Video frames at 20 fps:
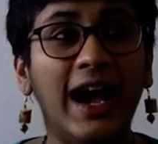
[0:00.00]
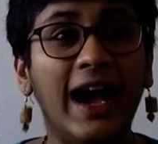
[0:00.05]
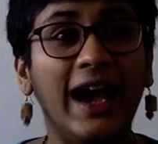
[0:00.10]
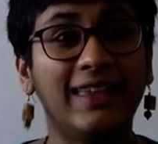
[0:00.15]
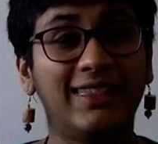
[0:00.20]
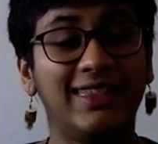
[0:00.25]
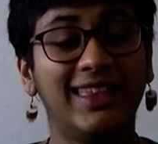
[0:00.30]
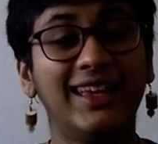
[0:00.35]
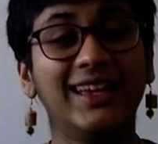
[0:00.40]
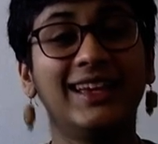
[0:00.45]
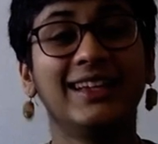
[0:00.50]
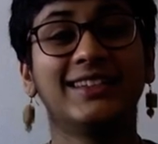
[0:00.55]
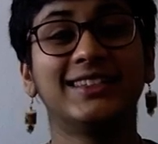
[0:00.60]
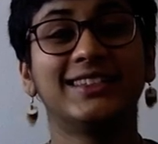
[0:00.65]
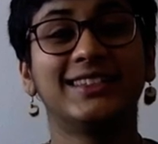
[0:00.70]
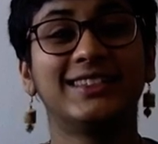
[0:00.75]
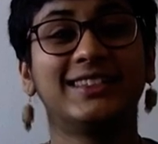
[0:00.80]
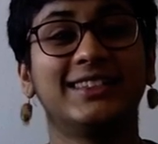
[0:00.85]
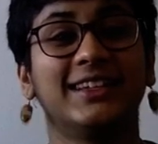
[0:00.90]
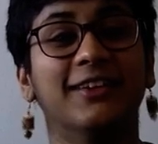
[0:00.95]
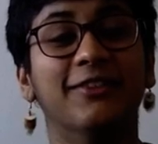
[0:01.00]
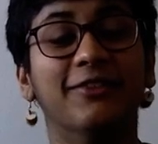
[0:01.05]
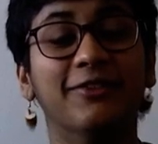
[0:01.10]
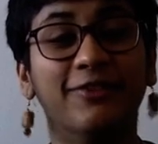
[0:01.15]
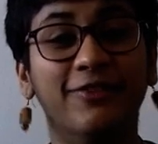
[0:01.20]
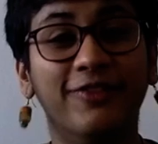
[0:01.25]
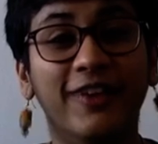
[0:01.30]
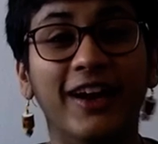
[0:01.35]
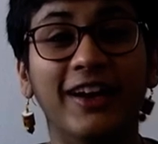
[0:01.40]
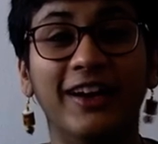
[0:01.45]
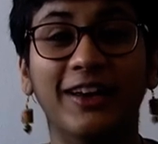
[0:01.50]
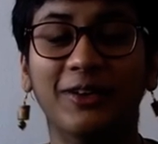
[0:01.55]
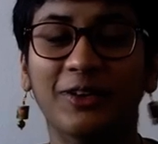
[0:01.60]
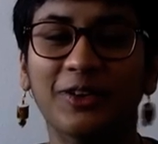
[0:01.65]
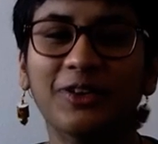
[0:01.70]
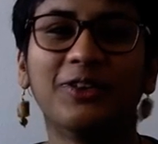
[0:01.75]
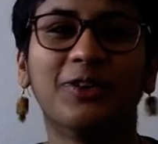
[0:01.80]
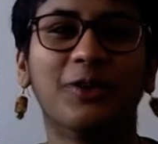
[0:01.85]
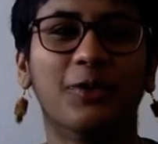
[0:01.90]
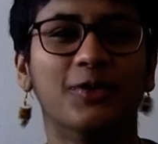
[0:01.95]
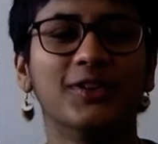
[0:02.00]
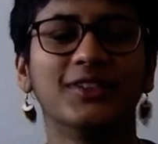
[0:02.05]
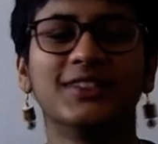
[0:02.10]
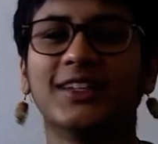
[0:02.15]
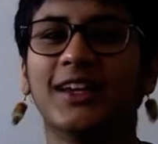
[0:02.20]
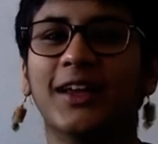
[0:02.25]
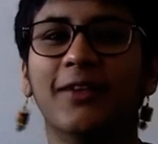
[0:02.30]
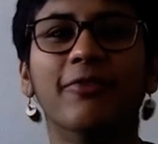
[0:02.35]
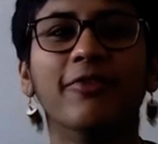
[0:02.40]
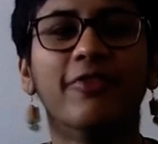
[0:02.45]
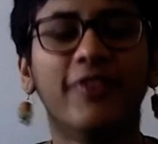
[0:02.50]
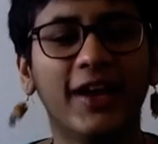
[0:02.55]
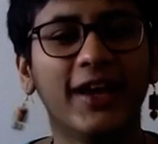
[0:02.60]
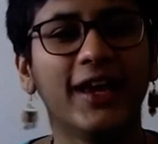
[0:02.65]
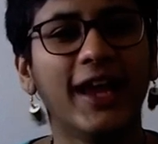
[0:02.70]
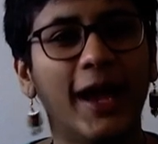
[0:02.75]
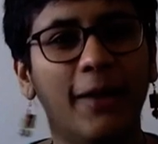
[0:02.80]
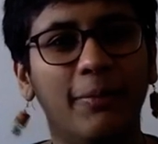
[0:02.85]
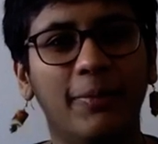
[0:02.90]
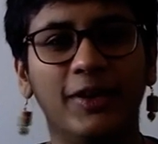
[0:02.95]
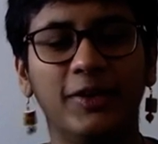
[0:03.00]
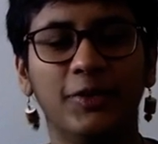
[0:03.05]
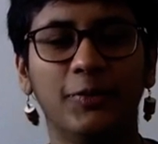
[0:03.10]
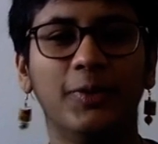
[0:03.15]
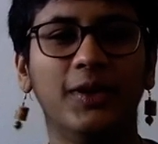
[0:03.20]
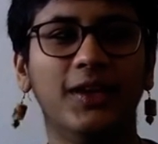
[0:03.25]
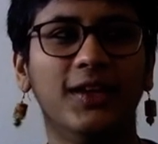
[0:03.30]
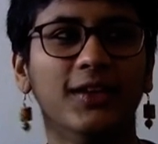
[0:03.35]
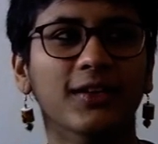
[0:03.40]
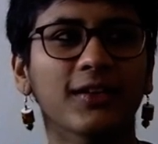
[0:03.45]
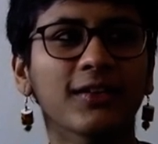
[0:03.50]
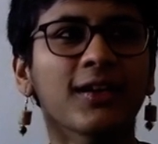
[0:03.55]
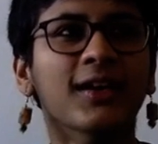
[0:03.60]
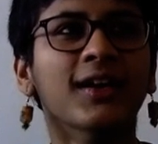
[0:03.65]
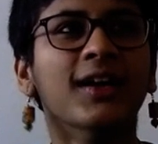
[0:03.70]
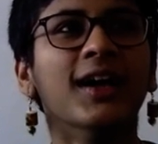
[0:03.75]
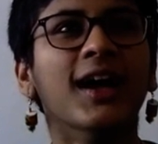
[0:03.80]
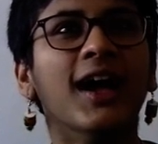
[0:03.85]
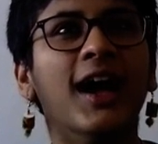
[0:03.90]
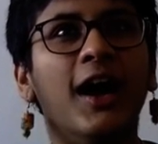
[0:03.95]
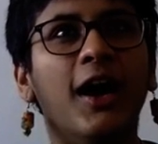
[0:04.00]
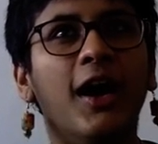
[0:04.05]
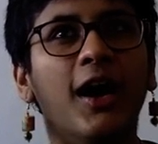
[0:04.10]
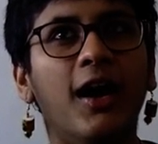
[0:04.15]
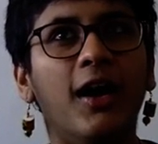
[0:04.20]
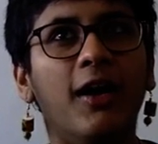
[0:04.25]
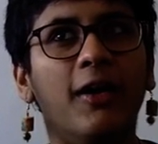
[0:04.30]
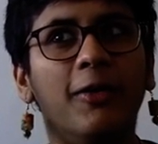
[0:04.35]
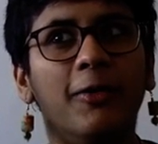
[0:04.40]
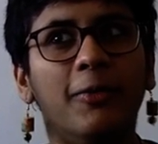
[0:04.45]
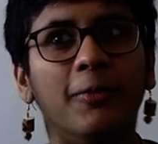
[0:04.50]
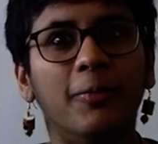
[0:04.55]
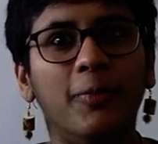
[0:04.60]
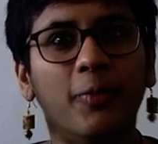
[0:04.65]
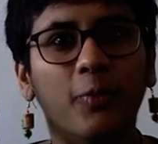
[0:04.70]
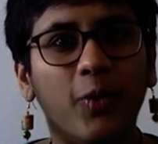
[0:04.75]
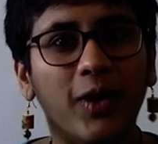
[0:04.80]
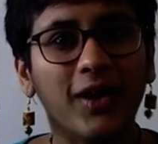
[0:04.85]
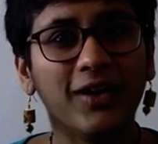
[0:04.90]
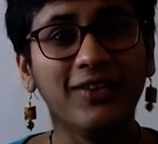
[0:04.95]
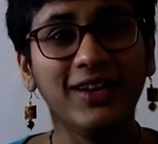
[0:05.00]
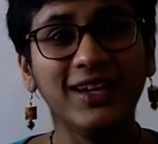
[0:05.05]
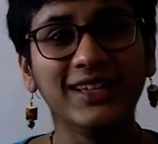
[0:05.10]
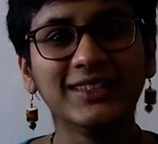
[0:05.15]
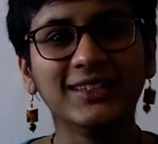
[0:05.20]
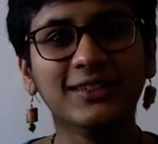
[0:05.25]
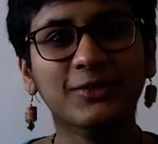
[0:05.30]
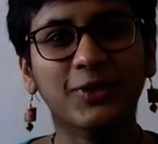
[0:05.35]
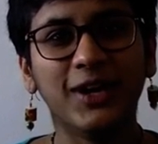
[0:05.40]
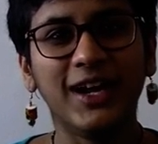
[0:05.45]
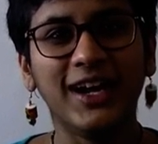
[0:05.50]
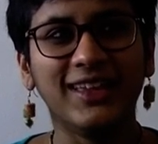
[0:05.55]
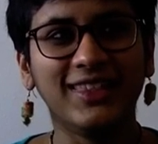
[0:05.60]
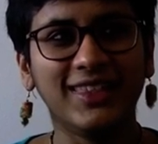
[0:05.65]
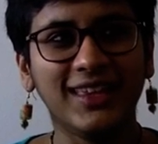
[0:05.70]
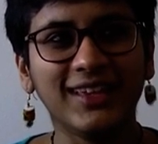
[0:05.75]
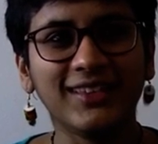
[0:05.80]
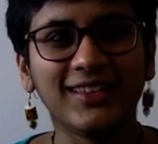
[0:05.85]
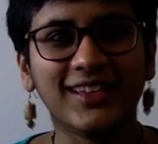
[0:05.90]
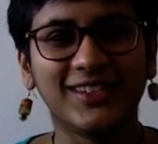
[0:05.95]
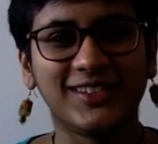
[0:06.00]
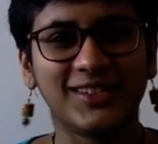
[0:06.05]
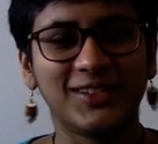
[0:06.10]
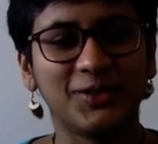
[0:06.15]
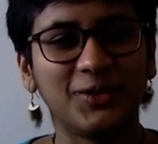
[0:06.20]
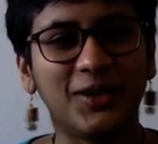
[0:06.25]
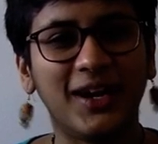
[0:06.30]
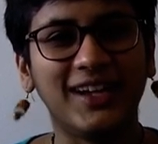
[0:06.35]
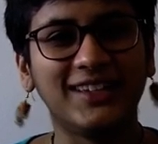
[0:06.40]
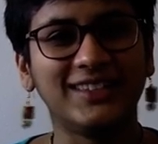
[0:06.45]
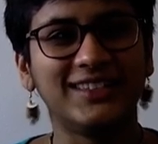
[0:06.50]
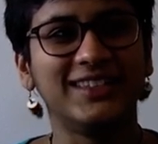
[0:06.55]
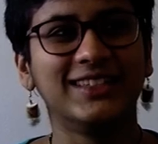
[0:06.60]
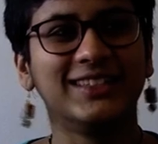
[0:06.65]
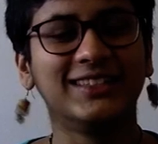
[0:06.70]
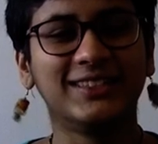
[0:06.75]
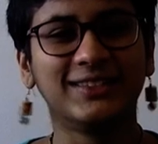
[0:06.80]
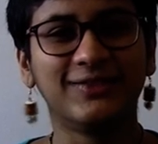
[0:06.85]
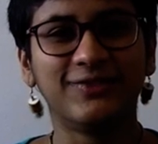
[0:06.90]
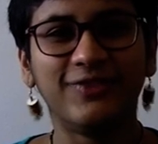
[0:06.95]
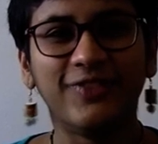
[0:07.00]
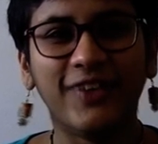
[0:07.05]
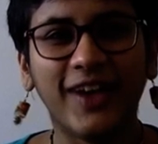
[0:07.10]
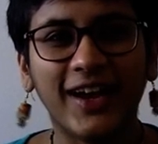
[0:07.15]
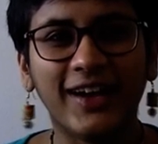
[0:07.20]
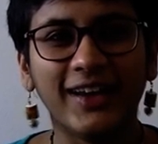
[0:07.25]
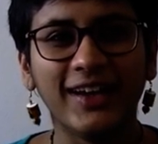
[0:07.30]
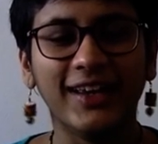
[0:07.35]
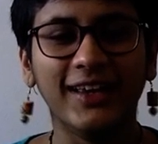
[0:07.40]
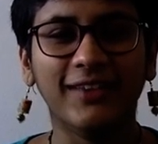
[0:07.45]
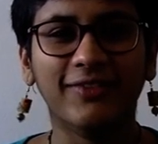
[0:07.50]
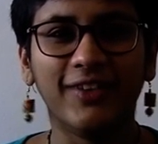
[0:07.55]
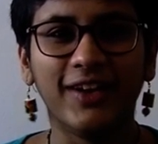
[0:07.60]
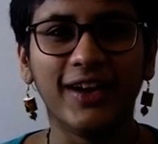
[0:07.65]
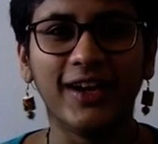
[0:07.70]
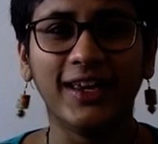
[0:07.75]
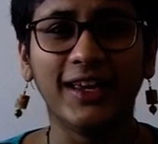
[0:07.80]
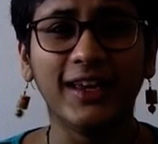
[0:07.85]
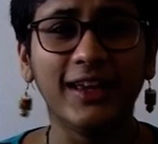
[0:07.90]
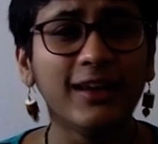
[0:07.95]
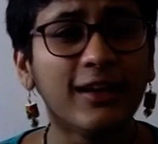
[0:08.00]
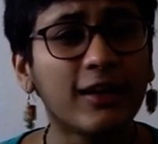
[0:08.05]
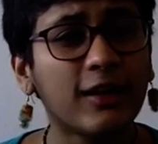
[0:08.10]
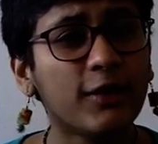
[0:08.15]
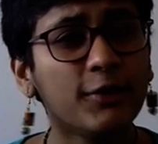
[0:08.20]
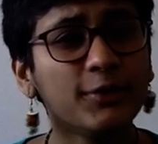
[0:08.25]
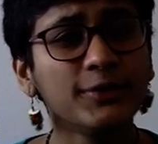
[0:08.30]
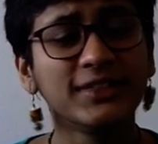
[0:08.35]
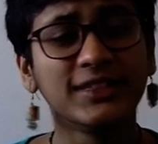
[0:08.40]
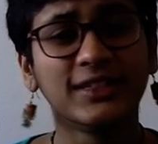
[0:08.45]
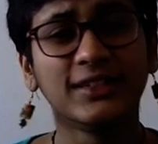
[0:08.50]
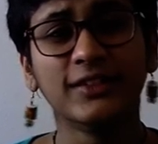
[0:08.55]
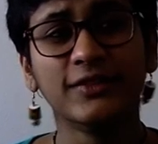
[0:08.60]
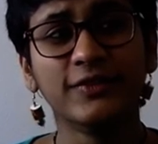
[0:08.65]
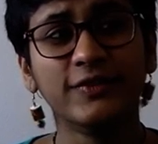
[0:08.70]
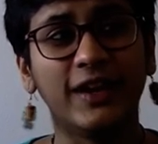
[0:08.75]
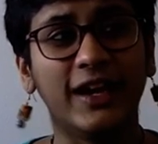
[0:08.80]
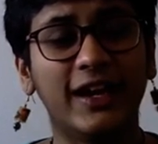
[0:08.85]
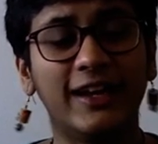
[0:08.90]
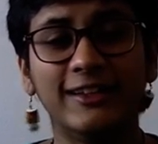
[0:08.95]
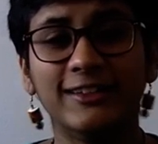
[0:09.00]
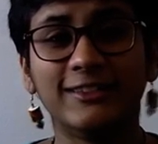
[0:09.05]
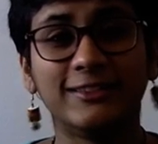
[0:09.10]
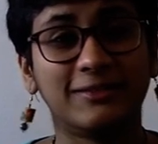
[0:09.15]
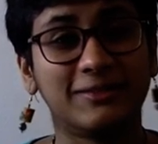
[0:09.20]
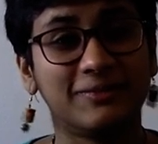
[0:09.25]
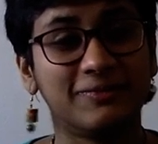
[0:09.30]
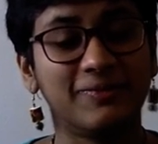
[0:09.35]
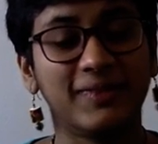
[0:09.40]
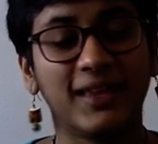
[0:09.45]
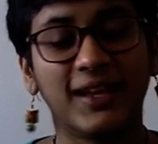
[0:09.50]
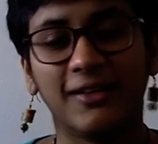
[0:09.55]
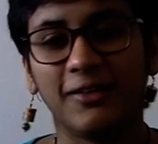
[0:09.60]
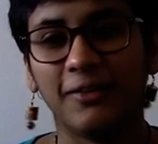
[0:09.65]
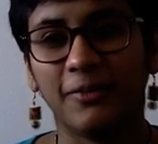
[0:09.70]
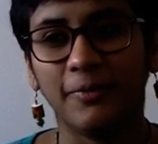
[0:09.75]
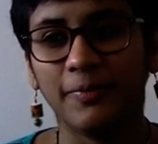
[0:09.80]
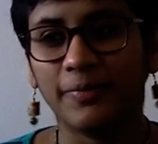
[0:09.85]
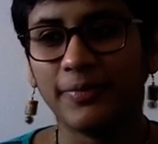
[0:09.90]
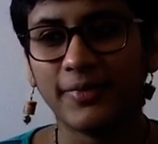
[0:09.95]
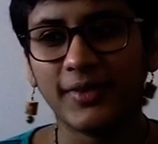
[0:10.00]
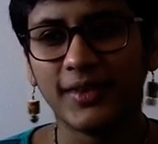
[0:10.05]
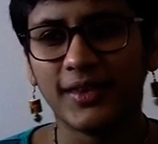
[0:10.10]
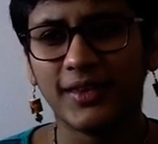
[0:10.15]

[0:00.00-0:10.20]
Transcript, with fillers: I think it's a very good course and I'm very happy to be here. Uh, one reason why I think that SOAS is very, very inclusive and um,